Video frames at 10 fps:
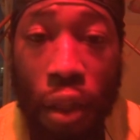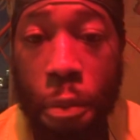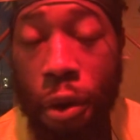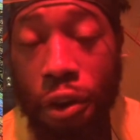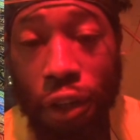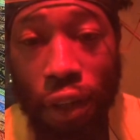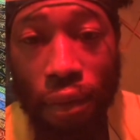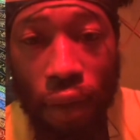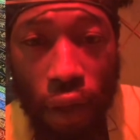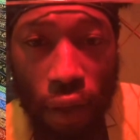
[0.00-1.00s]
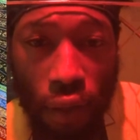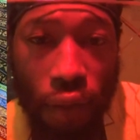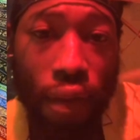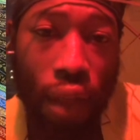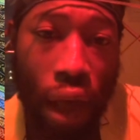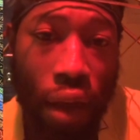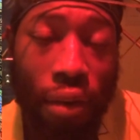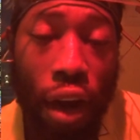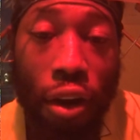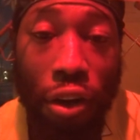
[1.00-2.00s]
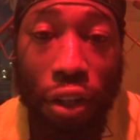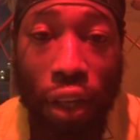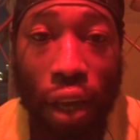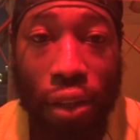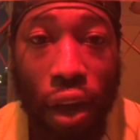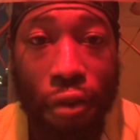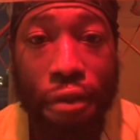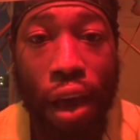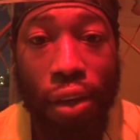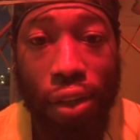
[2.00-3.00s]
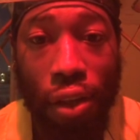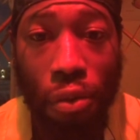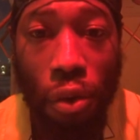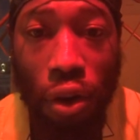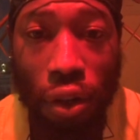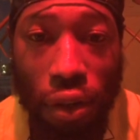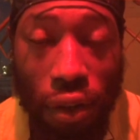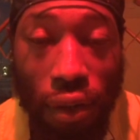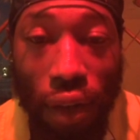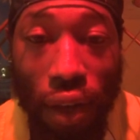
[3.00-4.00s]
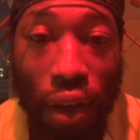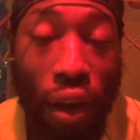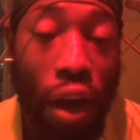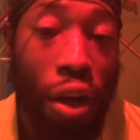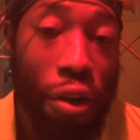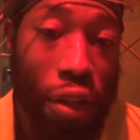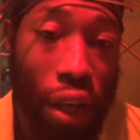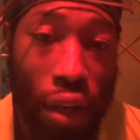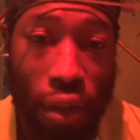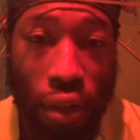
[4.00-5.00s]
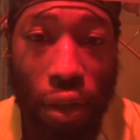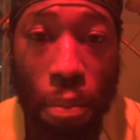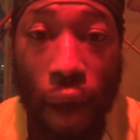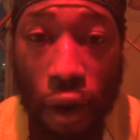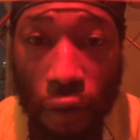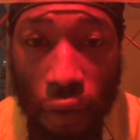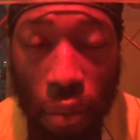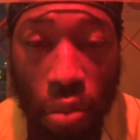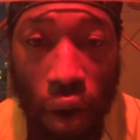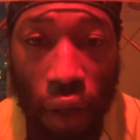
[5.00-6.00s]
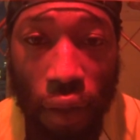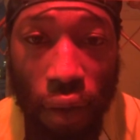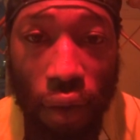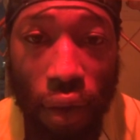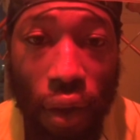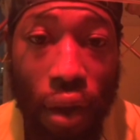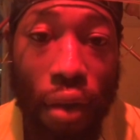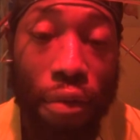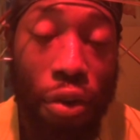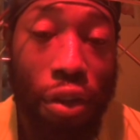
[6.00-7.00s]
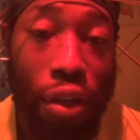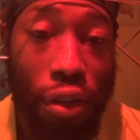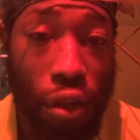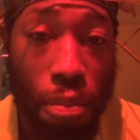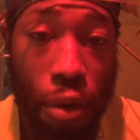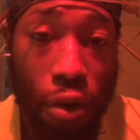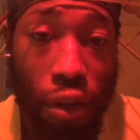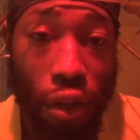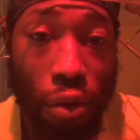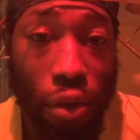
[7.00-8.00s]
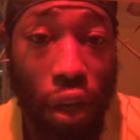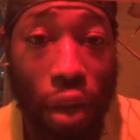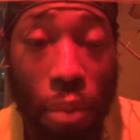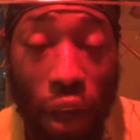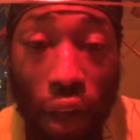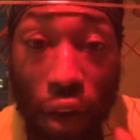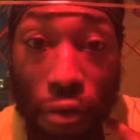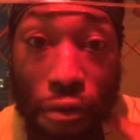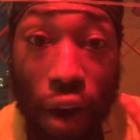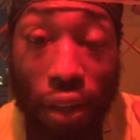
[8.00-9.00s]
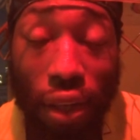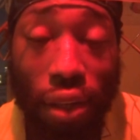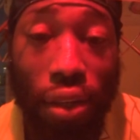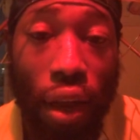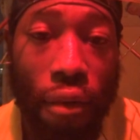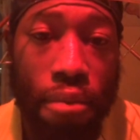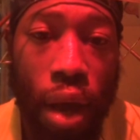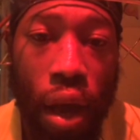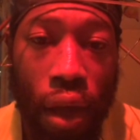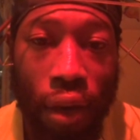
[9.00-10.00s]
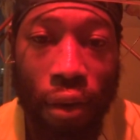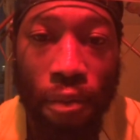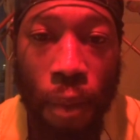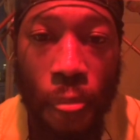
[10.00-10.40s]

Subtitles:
The person that understands how fasting works, understands the power of the breath, versus the person who's going to be in a frantic state of mind